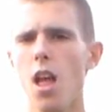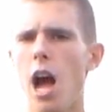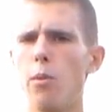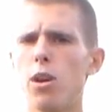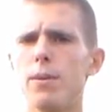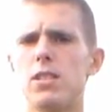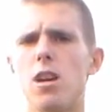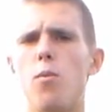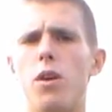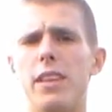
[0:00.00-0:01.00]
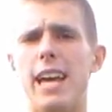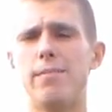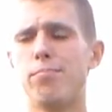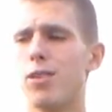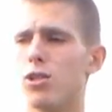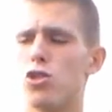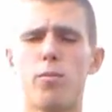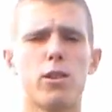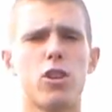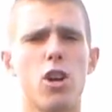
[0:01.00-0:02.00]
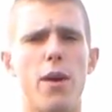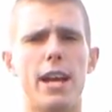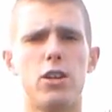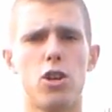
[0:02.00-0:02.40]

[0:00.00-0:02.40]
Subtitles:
I want to be someone that consumers can go ahead